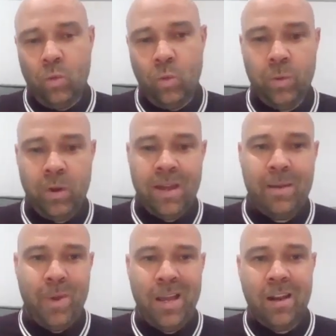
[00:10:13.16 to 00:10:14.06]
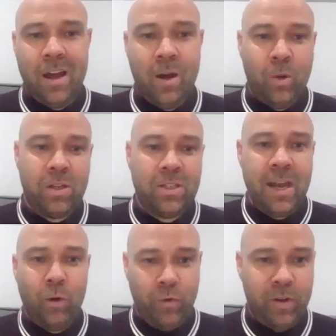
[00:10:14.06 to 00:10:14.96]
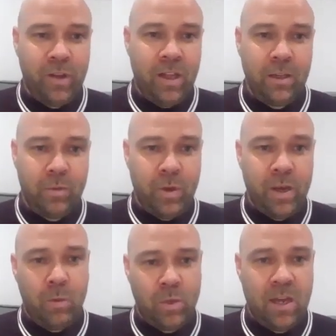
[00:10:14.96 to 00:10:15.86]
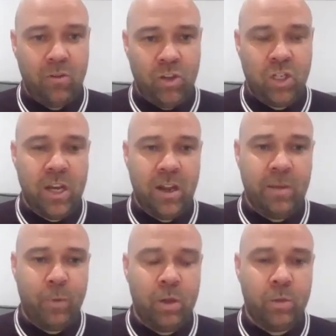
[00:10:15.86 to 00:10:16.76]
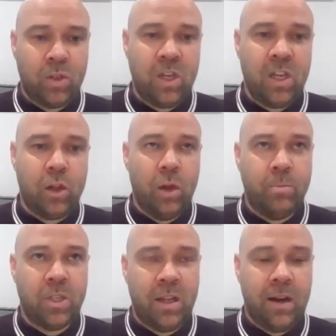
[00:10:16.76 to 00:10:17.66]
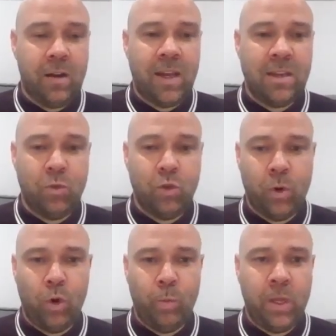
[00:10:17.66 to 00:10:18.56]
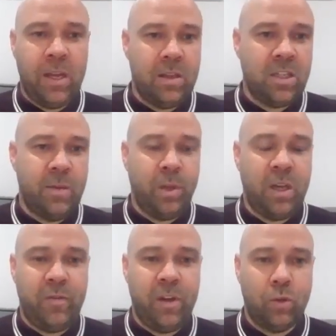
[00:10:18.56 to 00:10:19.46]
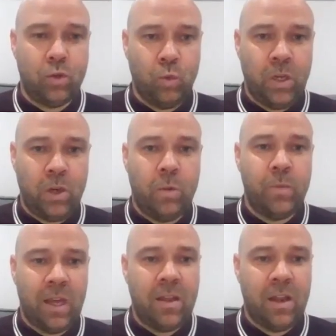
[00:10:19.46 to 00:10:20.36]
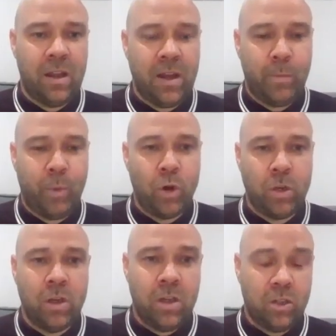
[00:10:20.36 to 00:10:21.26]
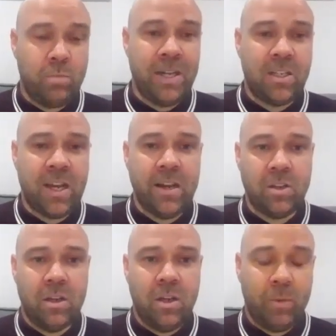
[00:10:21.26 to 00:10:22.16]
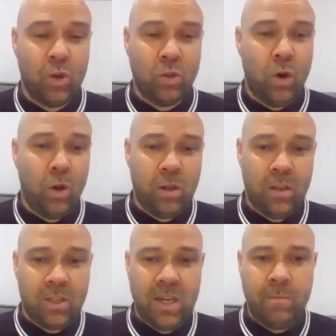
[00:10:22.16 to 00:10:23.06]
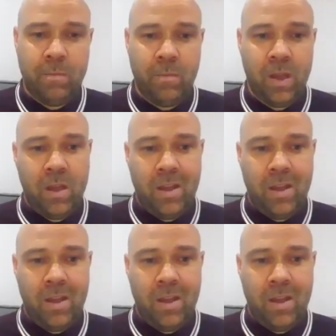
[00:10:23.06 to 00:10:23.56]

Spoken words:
we were then paying ourselves, if you like, and that was getting regenerated. But there was 3 clubs at that time who were all playing at the same playing field, so we come together at that point. Just made sense because we all had the same